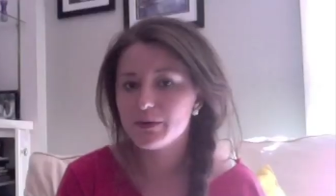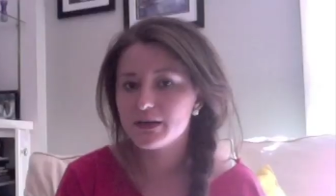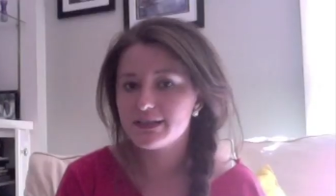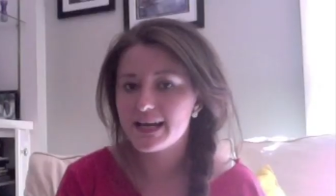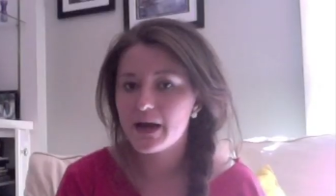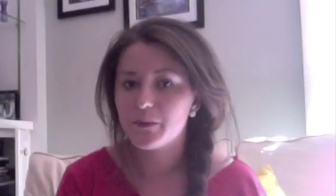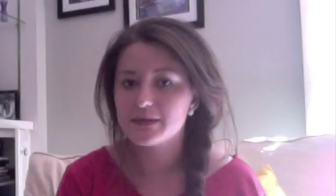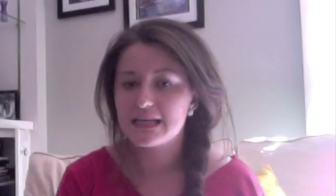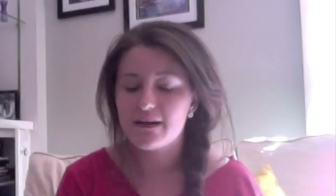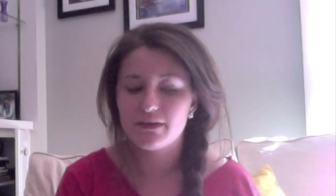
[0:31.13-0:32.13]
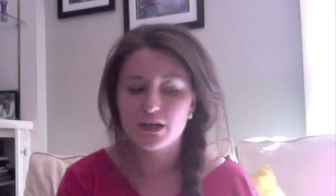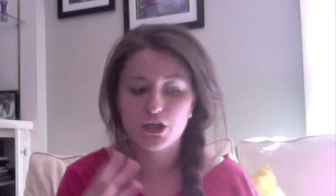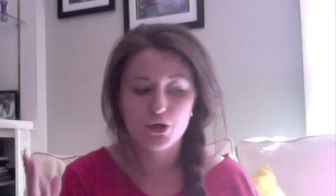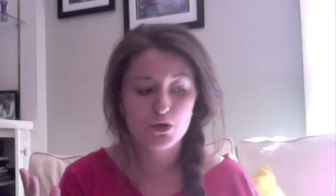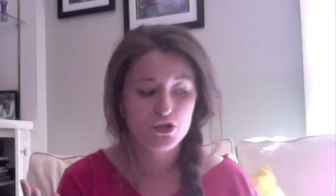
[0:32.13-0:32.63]
Greentown was having a
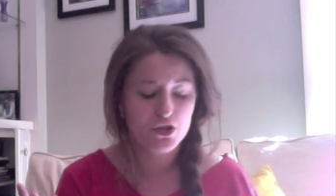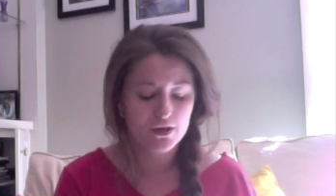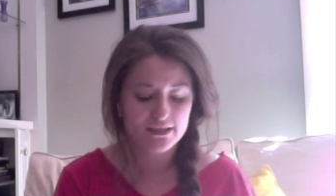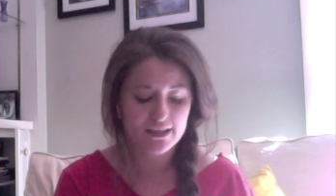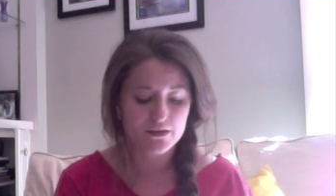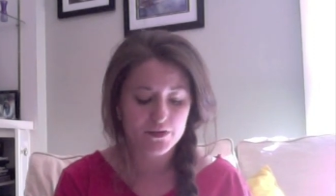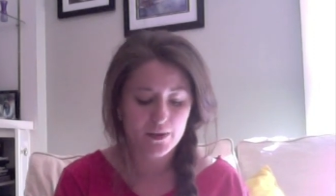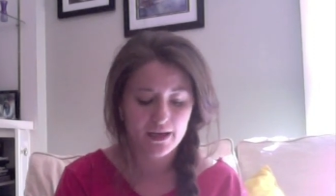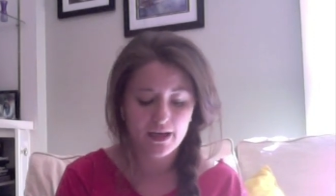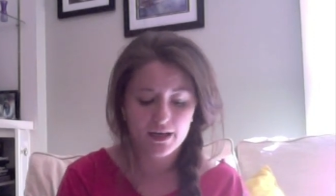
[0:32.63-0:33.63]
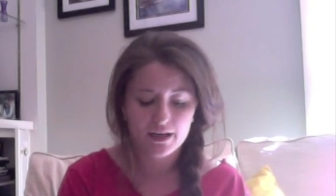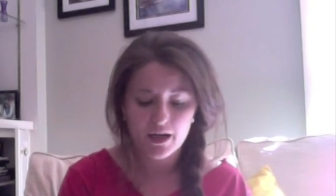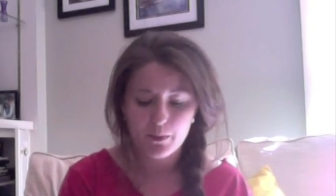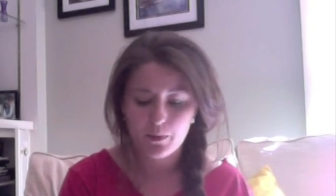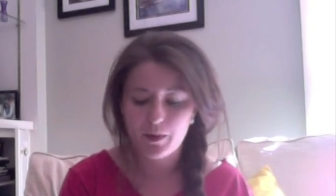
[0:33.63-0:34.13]
huge yard sale, so I got a
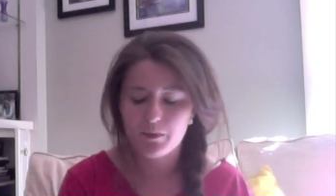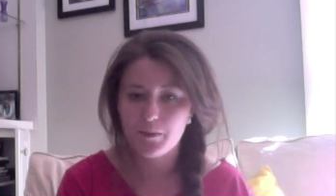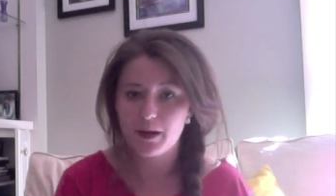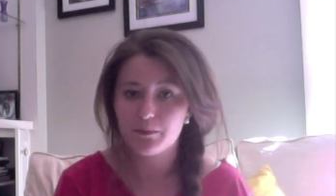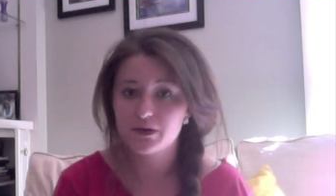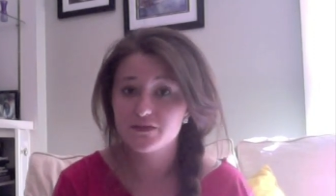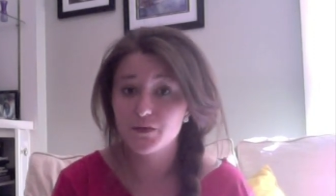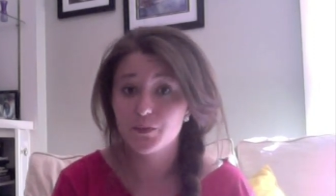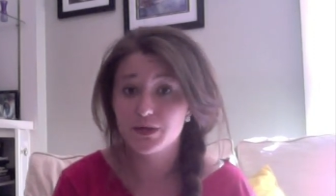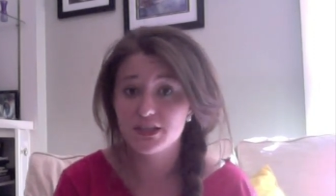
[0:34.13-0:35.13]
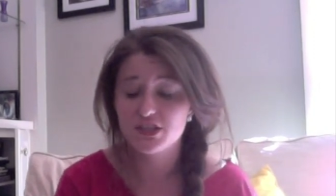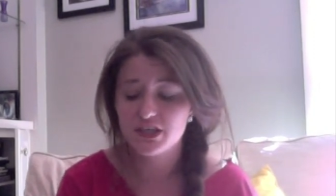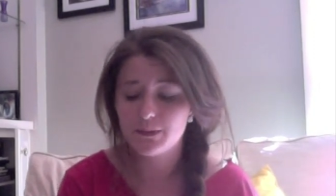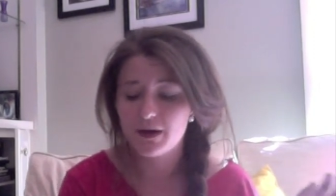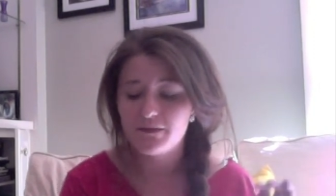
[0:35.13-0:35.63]
couple of paperback books for really
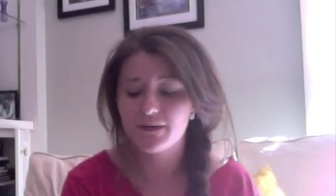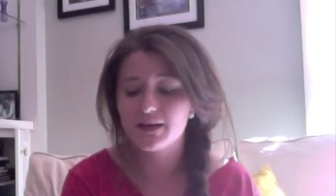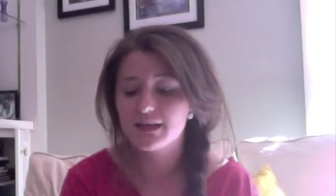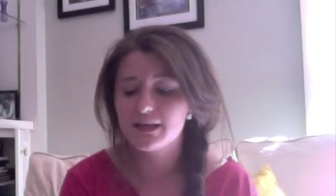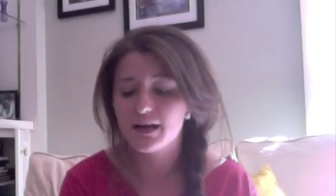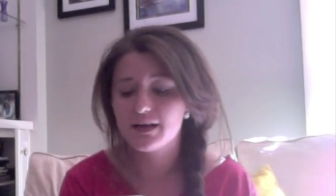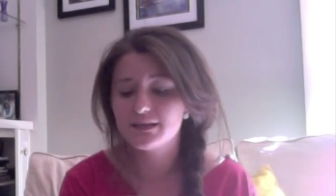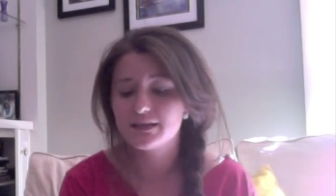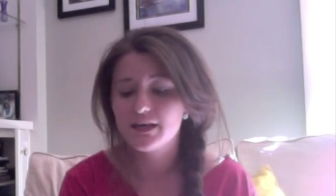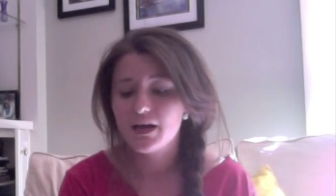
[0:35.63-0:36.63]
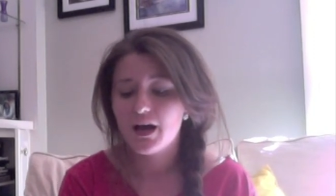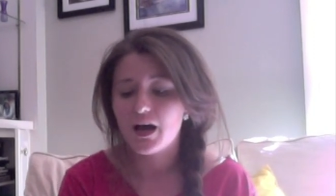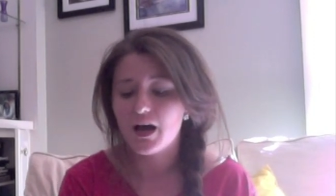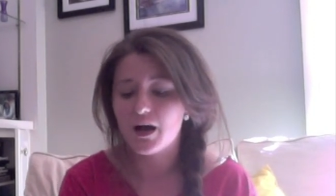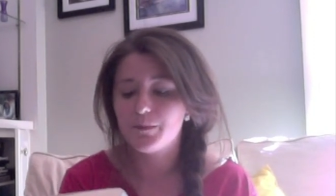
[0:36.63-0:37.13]
cheap. I finally got
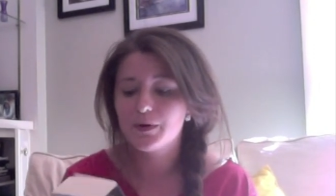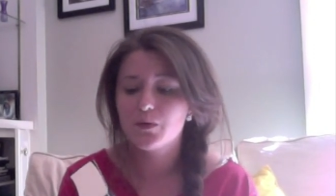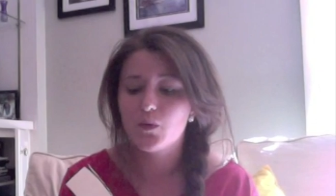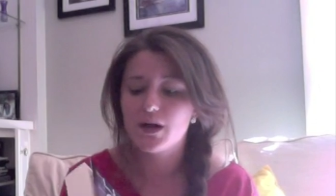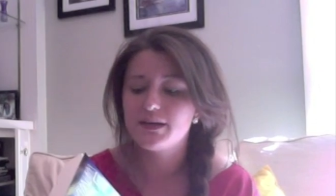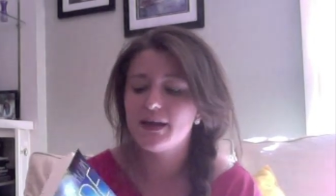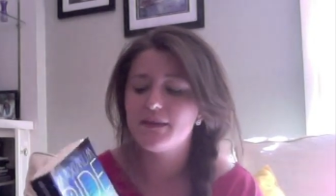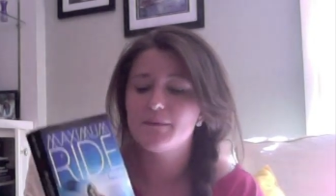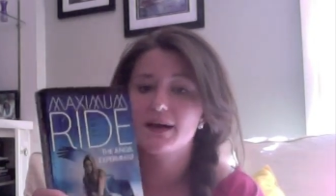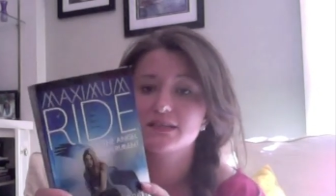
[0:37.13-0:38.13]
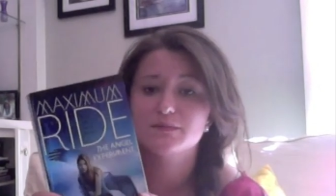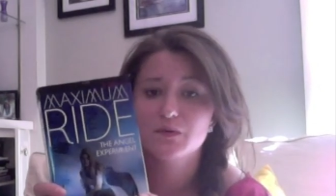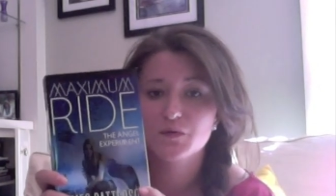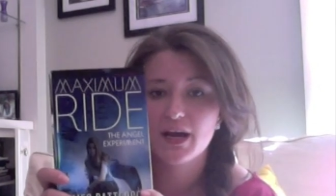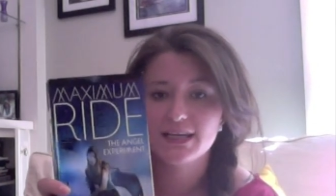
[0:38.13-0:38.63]
uh, book one in the
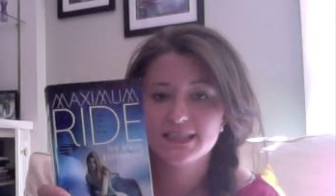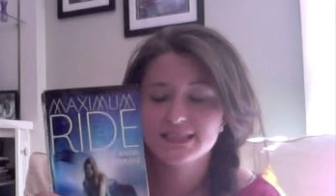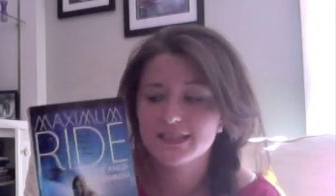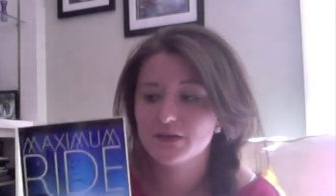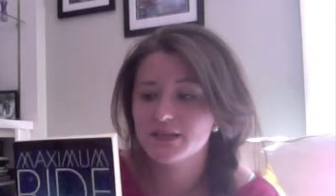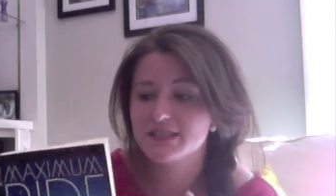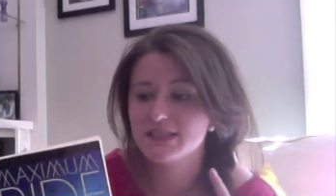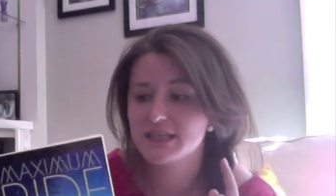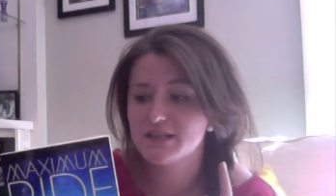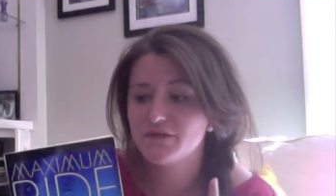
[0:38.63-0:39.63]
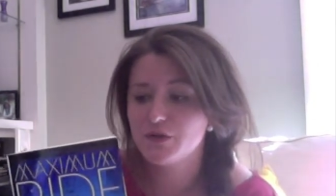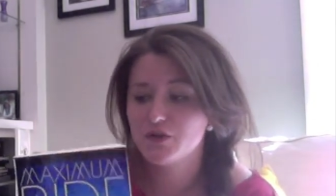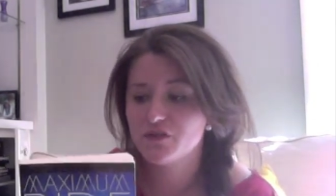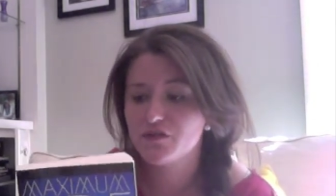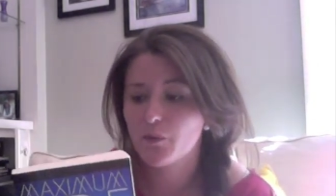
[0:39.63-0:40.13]
Maximum Ride series. This is
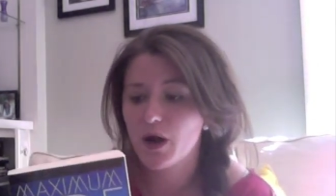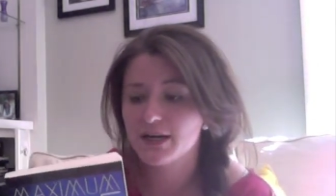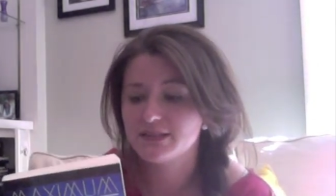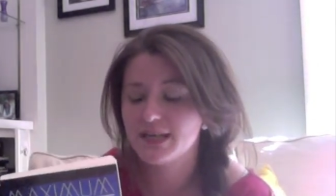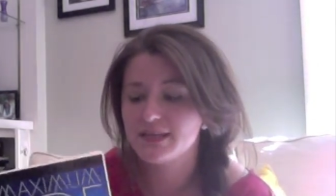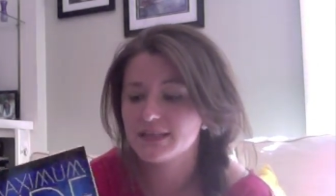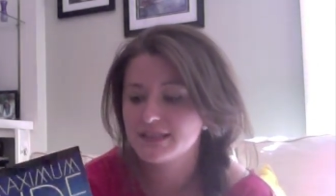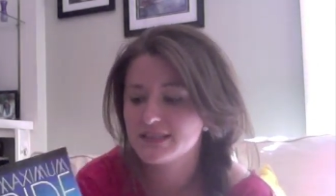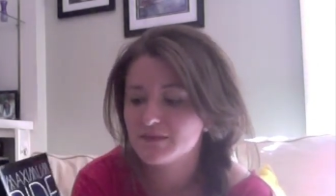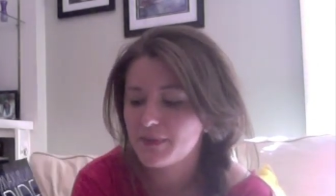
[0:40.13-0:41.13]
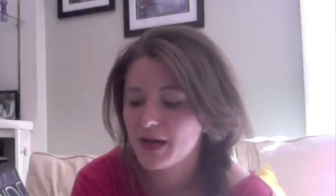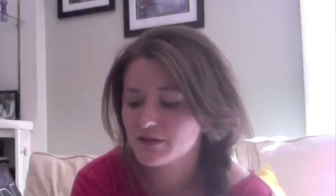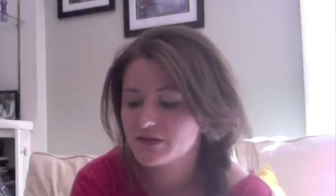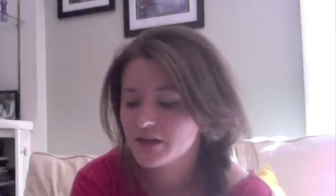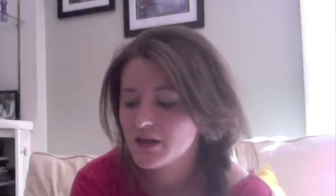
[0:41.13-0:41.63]
Fugitive One, and this is about